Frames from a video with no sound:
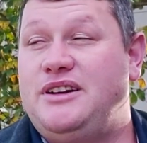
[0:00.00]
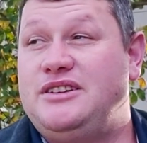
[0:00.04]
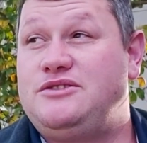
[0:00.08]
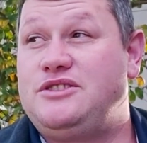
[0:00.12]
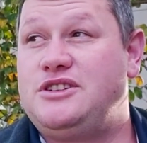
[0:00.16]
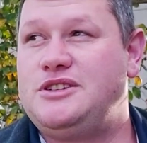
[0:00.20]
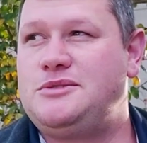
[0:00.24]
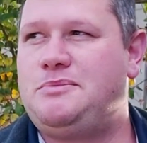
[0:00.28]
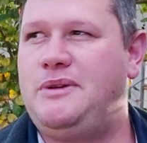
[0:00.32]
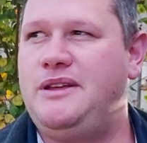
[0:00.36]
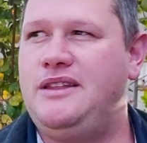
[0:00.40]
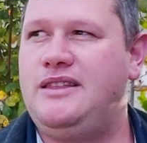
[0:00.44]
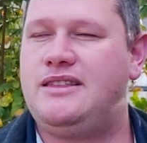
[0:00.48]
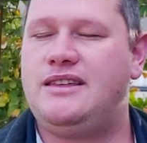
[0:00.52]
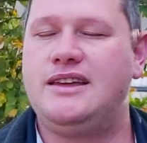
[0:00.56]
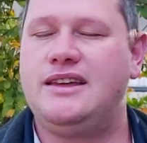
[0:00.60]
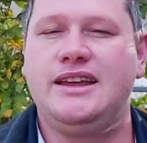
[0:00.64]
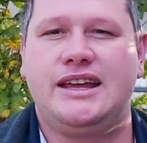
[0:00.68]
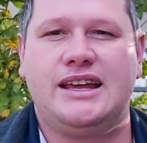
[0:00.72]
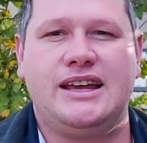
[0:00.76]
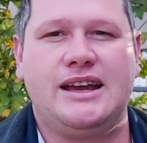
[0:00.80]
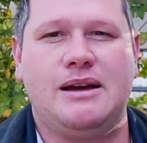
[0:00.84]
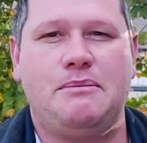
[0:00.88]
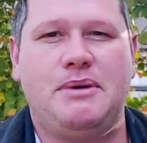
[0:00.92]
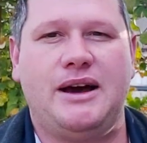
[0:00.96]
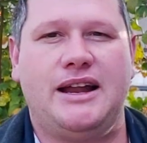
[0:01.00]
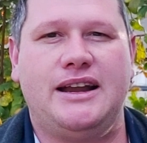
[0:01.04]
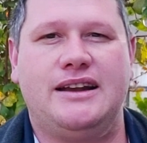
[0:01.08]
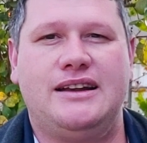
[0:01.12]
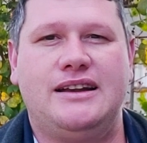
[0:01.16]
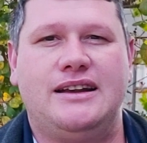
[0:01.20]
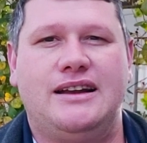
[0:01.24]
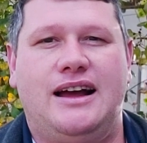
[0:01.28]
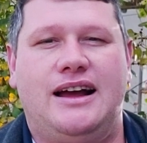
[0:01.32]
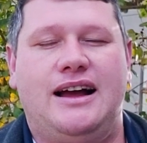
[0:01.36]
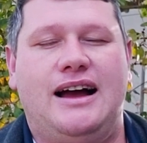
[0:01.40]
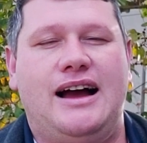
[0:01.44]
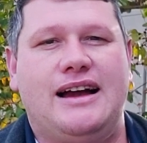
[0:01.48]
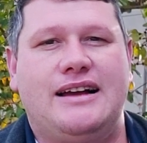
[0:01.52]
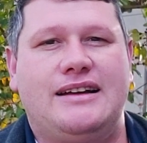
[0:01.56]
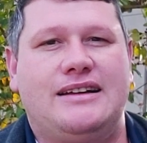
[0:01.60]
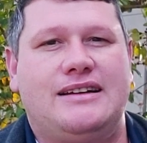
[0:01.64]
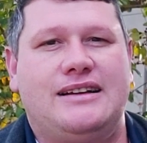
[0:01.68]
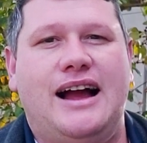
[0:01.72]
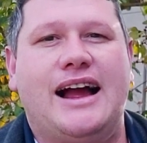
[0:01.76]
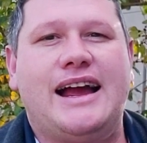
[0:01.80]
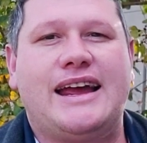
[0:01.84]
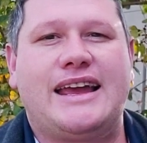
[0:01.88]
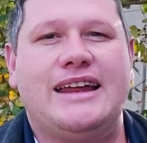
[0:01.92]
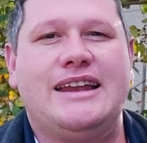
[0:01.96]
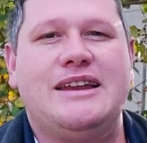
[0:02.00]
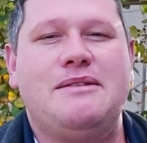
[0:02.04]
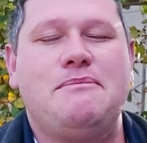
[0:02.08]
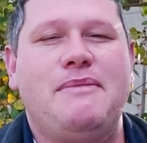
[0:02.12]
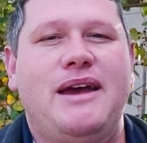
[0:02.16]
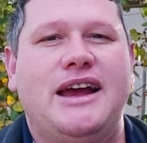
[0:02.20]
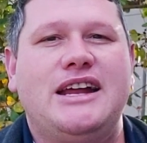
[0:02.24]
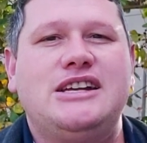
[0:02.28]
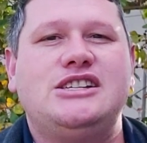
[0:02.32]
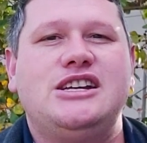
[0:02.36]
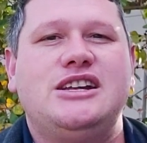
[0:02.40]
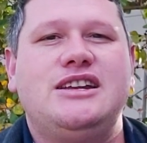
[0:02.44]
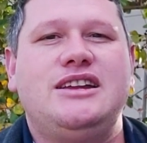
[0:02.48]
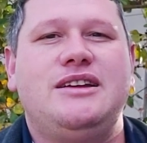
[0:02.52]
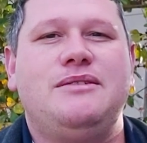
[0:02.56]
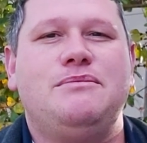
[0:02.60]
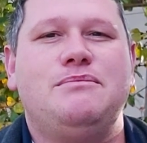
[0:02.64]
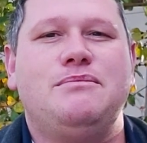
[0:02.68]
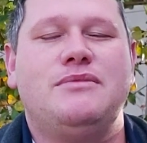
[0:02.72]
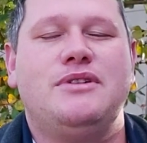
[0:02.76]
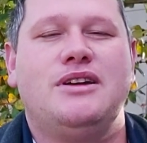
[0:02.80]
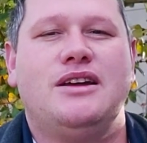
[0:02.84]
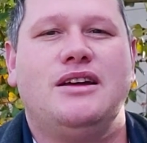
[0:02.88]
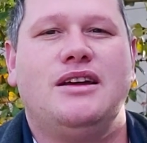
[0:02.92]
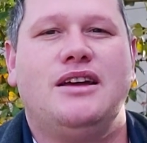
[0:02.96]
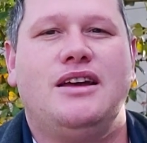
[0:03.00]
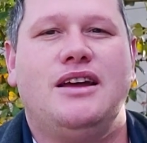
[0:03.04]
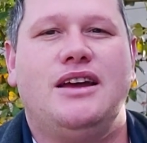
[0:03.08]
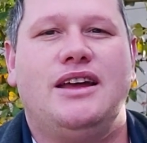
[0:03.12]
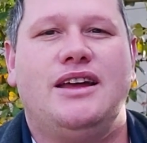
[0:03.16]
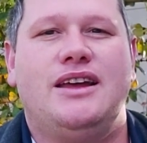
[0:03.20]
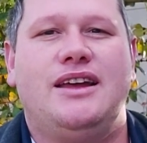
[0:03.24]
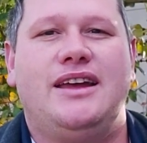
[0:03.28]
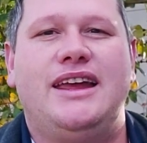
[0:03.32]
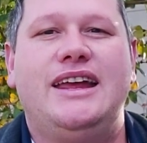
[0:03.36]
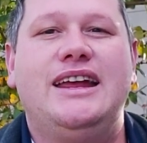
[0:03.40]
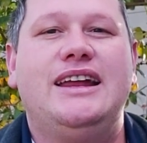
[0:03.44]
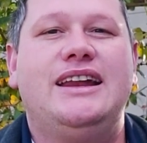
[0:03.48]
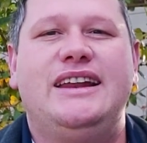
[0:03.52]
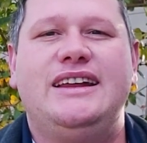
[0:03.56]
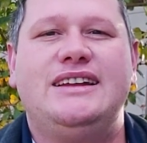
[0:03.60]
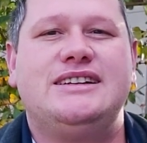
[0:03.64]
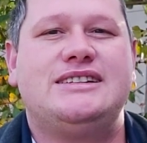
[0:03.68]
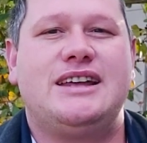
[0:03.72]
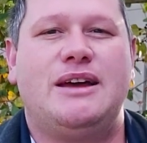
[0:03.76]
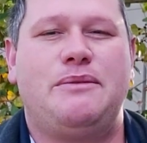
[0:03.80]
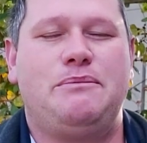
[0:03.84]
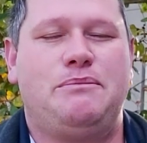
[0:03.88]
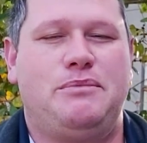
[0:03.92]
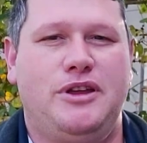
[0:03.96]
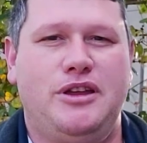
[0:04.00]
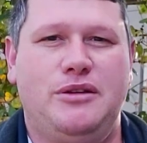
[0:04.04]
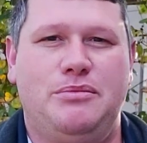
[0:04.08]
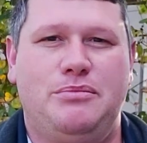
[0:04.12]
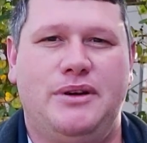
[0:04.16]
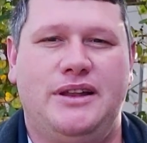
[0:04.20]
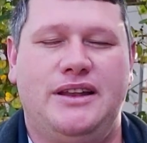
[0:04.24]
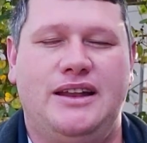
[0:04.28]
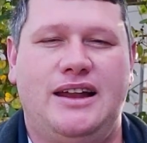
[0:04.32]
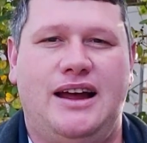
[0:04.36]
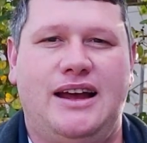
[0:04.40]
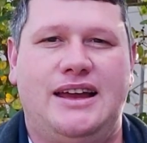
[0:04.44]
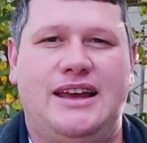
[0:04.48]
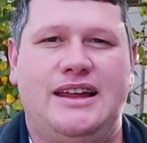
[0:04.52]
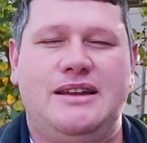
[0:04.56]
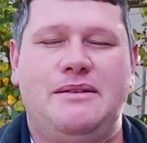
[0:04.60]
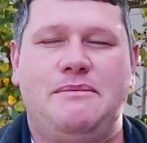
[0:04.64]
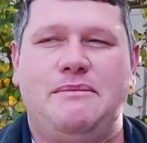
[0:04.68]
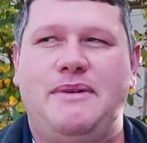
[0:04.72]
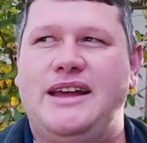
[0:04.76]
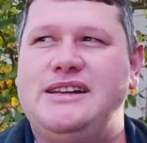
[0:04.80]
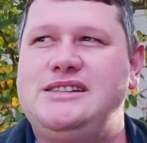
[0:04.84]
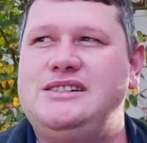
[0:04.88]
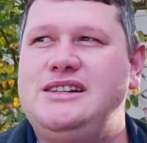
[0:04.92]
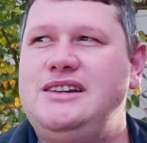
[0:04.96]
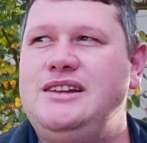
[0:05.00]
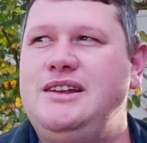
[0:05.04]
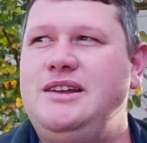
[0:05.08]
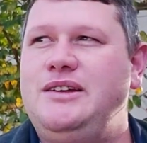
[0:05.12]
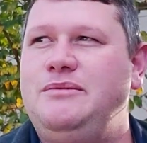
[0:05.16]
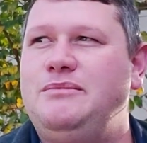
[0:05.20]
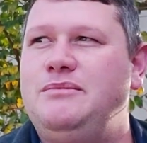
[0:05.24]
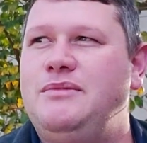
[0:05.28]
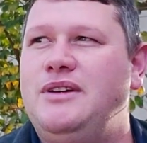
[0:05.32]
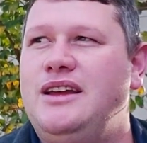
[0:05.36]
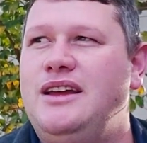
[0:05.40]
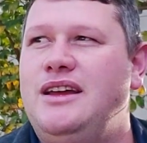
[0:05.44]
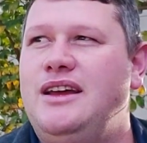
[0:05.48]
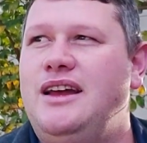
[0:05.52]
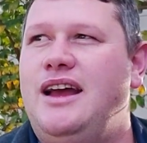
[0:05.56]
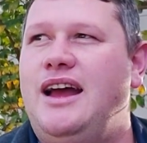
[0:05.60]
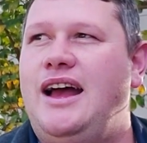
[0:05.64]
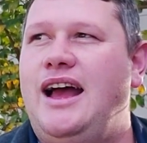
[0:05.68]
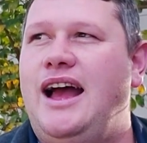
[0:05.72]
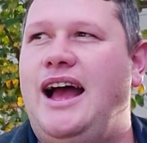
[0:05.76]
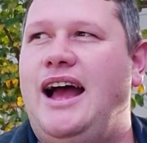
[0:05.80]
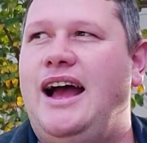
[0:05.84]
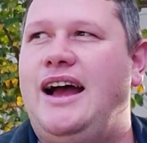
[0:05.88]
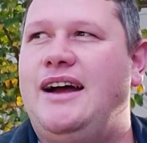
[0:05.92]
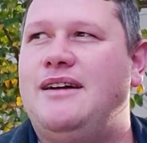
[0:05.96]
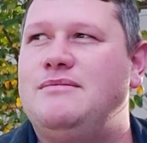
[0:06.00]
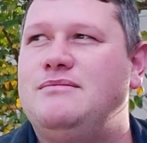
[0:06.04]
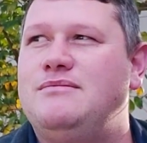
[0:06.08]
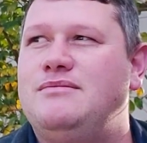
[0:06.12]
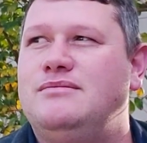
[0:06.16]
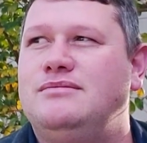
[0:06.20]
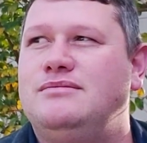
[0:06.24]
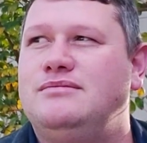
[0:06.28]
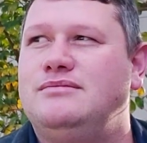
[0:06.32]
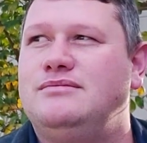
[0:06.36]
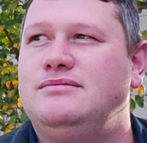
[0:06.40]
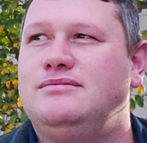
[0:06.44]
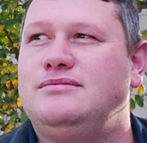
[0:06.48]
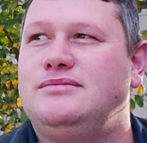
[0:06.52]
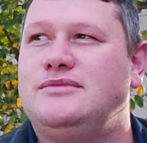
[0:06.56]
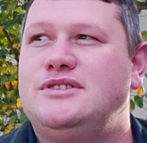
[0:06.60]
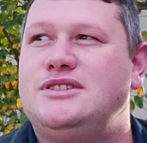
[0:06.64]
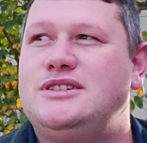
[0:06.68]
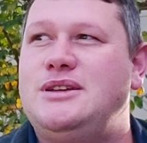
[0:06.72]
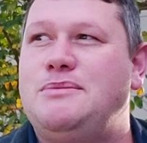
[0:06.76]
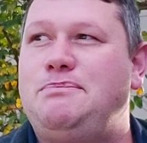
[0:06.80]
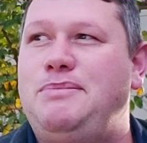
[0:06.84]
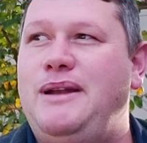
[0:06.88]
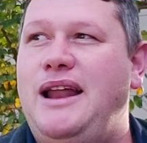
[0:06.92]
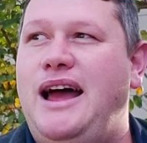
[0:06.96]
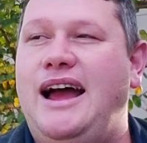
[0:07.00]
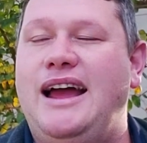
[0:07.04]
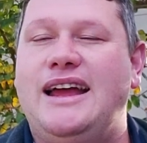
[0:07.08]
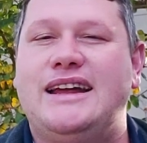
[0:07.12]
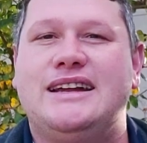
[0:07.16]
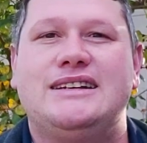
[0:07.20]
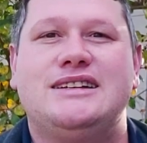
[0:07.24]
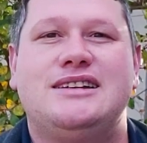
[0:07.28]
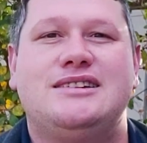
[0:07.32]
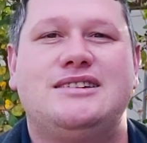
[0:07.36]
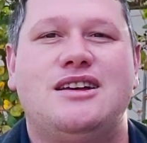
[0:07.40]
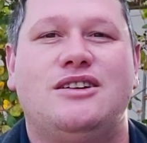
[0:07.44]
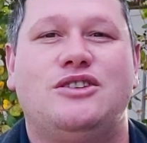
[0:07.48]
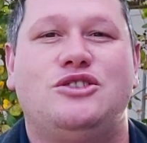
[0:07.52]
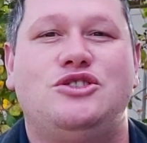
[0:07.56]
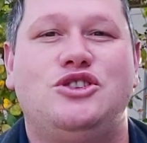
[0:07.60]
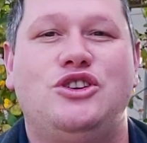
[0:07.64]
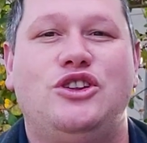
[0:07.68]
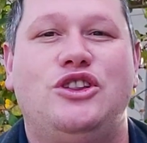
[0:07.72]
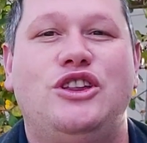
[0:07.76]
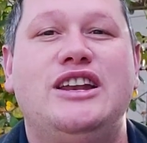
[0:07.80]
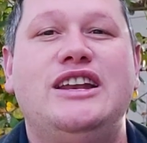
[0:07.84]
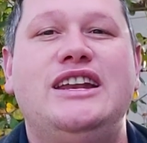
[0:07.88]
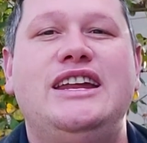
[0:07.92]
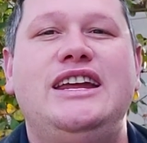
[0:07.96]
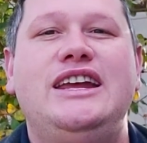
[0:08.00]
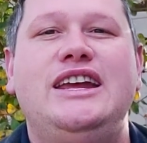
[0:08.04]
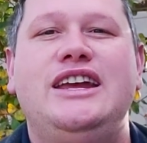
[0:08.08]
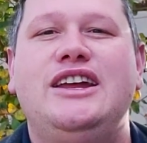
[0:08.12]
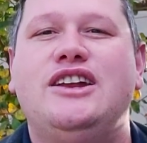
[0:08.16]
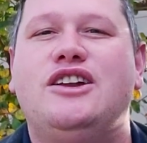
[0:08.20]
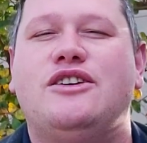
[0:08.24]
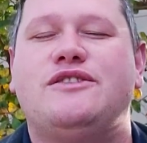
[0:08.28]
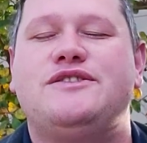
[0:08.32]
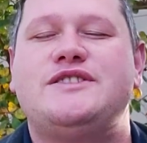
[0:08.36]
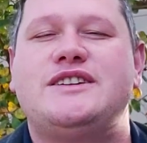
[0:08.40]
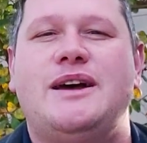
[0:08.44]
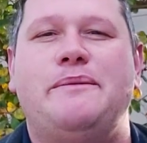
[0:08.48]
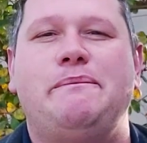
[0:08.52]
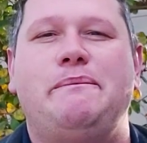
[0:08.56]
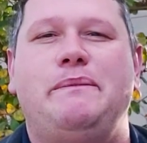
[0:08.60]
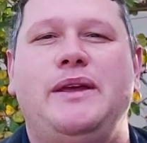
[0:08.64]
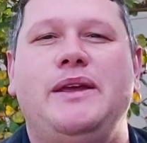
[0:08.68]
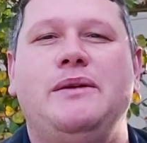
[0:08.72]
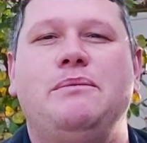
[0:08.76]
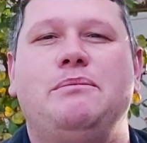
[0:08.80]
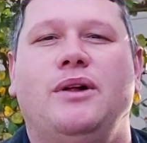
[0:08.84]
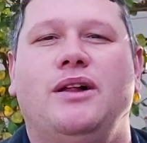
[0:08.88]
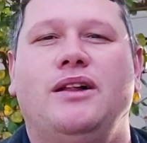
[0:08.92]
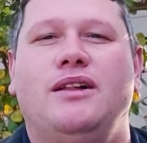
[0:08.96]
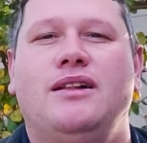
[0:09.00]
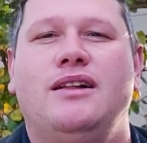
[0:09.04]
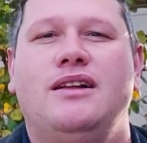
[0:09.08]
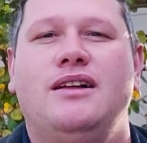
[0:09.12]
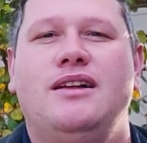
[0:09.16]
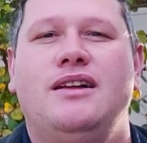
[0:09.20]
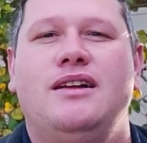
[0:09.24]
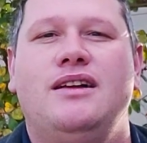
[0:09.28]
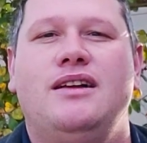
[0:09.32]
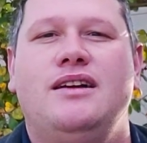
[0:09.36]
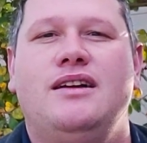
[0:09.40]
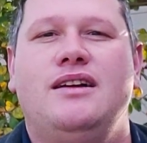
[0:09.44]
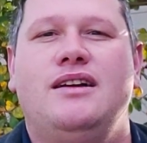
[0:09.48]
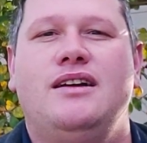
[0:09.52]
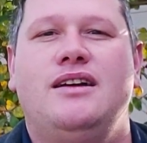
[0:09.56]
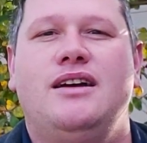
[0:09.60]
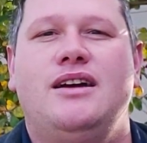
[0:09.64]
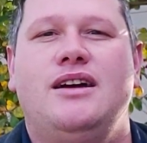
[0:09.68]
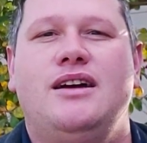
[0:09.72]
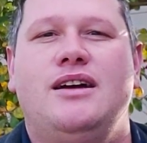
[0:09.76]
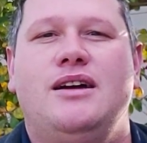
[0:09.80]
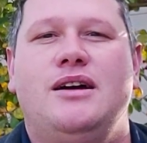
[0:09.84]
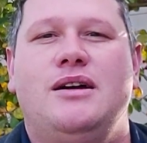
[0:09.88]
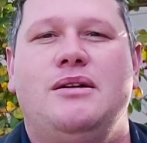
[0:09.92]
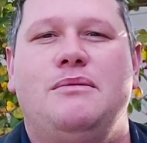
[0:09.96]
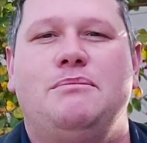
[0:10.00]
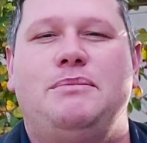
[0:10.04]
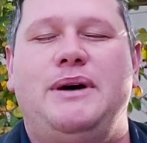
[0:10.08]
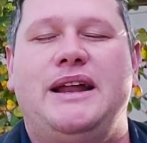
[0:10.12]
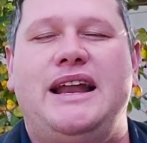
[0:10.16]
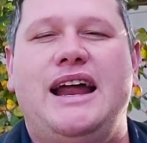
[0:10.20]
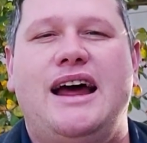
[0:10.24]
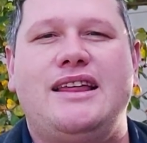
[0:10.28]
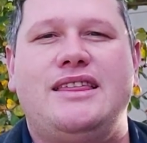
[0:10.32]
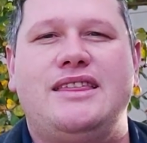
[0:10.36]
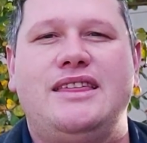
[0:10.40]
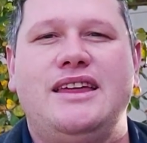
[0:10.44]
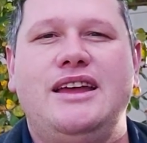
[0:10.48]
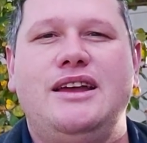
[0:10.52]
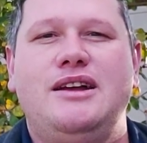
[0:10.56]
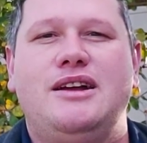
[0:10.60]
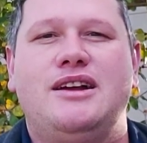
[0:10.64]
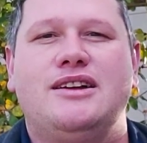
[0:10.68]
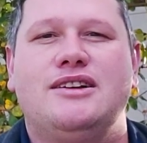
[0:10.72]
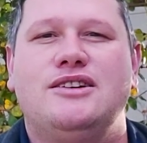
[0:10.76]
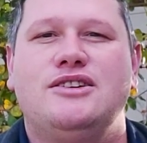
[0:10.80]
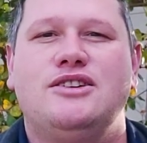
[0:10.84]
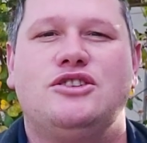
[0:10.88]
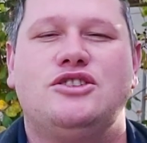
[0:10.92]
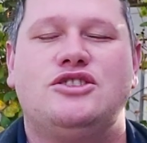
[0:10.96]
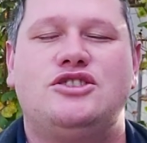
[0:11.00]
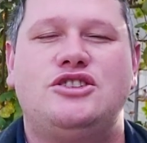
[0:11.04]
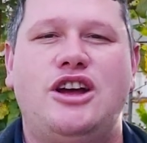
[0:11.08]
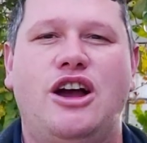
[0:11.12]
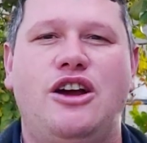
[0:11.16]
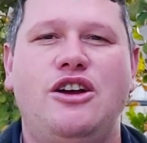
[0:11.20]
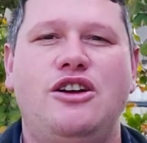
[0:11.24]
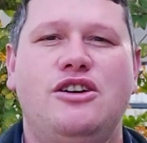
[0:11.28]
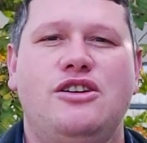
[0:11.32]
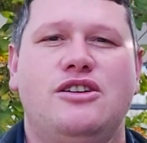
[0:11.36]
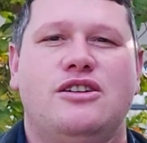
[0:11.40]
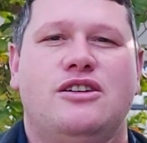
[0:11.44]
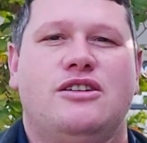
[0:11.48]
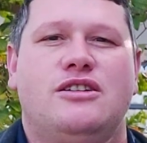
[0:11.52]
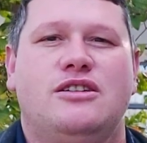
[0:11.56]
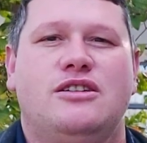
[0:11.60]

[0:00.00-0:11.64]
just been thinking about it. And I can imagine him healing some people. And I can imagine him supplying to the need of some people. But I think so